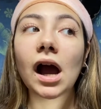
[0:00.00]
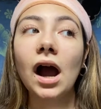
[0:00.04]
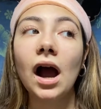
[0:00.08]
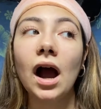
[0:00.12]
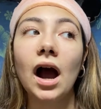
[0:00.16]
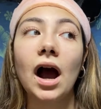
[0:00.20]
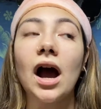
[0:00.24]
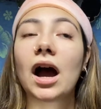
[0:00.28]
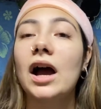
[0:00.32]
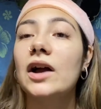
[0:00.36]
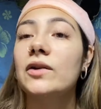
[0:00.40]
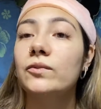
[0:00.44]

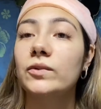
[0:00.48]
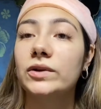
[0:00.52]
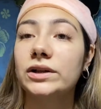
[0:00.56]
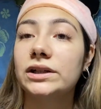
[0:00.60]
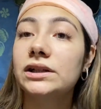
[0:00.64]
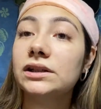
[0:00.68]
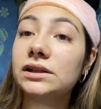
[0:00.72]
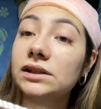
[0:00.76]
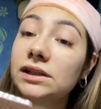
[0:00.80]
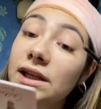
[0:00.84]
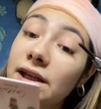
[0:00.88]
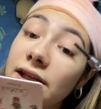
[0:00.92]
I
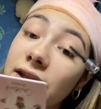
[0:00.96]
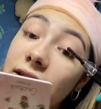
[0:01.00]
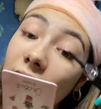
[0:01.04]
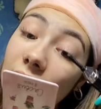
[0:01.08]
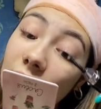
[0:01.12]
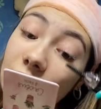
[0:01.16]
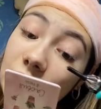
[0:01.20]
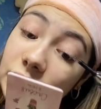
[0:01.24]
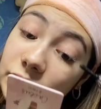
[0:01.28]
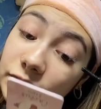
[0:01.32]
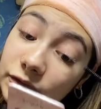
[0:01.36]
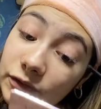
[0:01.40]
wouldn't take
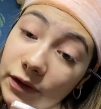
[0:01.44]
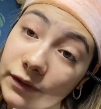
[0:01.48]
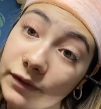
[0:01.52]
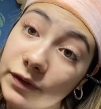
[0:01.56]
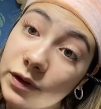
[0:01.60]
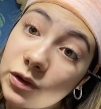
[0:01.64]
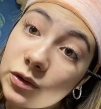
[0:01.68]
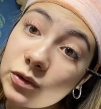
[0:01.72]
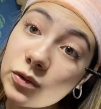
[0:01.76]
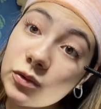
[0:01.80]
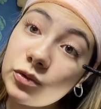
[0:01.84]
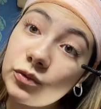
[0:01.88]
that
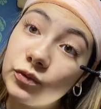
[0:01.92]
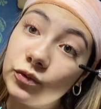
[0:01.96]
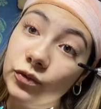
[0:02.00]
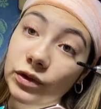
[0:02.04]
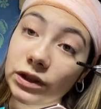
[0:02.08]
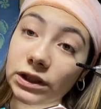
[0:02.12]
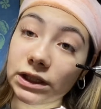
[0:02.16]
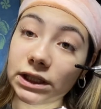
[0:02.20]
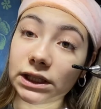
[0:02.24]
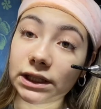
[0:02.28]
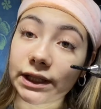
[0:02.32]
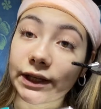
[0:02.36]
review
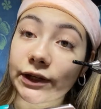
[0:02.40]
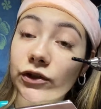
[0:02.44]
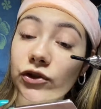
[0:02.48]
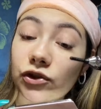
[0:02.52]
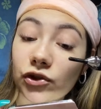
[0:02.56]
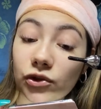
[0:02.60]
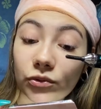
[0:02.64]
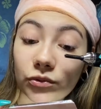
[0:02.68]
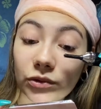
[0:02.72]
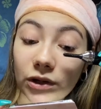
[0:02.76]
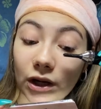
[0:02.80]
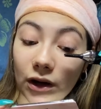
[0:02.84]
really like
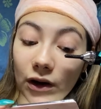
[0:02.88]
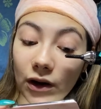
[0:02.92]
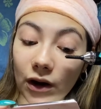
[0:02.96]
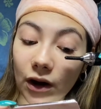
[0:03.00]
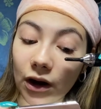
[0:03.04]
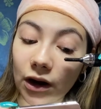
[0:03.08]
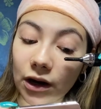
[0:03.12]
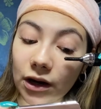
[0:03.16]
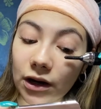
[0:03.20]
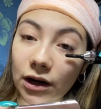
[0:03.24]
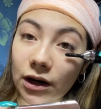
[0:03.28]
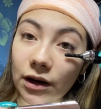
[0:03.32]
to
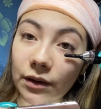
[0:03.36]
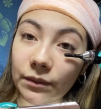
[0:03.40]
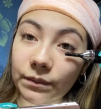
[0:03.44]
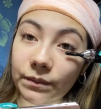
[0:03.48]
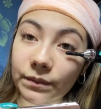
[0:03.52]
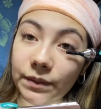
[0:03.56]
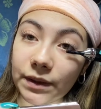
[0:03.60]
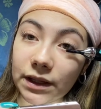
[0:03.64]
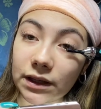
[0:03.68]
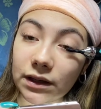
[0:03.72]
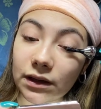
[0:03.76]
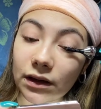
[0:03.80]
heart,
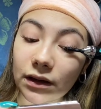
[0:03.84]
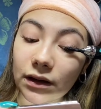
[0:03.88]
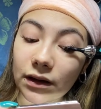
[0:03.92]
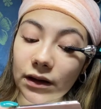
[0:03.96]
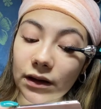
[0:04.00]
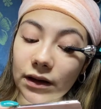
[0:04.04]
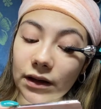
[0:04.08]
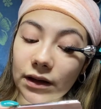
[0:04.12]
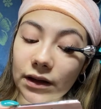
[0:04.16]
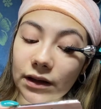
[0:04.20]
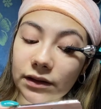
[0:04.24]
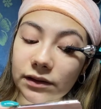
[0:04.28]

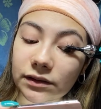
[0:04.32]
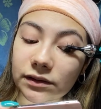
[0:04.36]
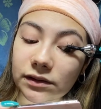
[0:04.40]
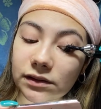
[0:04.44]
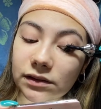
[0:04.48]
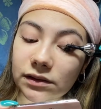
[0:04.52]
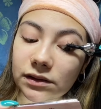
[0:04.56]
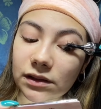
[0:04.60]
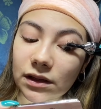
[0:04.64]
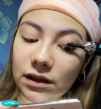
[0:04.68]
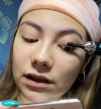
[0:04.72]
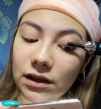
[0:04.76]

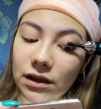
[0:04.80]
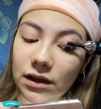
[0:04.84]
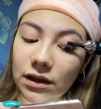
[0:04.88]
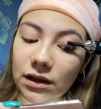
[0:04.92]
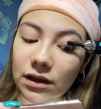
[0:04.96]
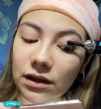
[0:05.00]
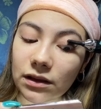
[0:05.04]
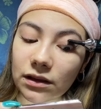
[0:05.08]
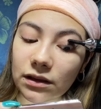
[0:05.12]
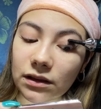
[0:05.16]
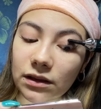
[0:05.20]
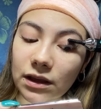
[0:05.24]
because
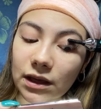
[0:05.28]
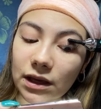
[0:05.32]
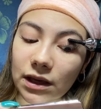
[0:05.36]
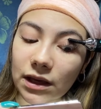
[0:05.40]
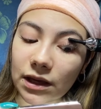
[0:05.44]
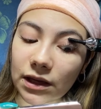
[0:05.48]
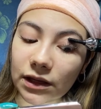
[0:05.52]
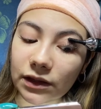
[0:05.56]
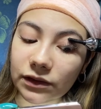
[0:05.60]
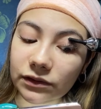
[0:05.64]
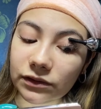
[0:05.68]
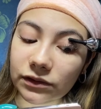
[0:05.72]

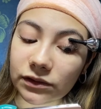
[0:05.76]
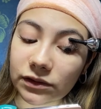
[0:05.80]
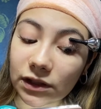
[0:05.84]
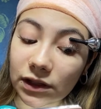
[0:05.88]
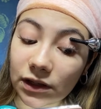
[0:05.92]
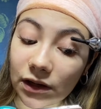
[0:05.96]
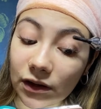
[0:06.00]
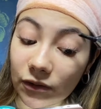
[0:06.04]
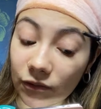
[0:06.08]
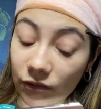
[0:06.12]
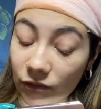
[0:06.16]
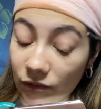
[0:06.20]
they did
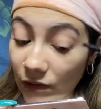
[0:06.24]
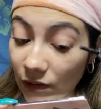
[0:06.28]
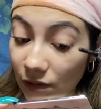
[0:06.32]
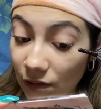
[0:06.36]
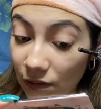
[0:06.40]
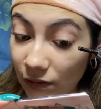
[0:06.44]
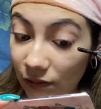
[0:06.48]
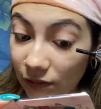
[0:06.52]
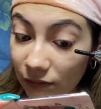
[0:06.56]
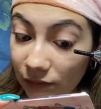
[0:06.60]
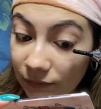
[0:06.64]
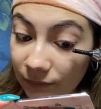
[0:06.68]
it
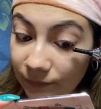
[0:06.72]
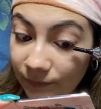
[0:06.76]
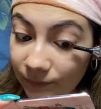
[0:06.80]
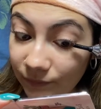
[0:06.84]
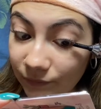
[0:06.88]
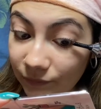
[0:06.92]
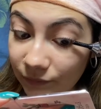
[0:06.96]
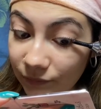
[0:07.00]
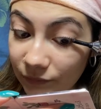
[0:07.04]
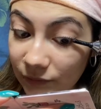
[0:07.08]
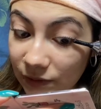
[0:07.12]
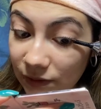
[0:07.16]
wrong
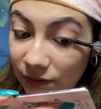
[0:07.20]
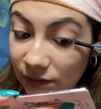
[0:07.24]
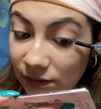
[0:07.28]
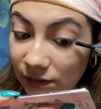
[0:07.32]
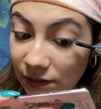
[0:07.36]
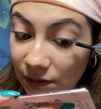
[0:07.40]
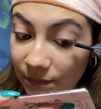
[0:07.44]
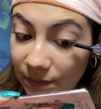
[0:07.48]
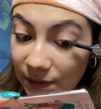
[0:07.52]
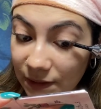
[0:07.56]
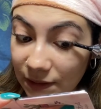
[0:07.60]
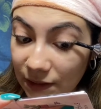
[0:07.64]
since the
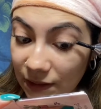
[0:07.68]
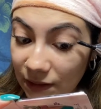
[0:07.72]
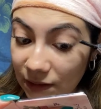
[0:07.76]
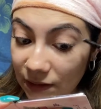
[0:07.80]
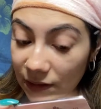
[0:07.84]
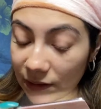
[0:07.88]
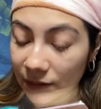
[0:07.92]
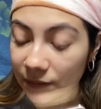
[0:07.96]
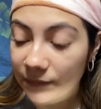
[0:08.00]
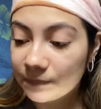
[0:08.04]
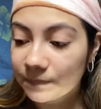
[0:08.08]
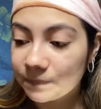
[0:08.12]

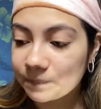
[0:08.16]
beginning,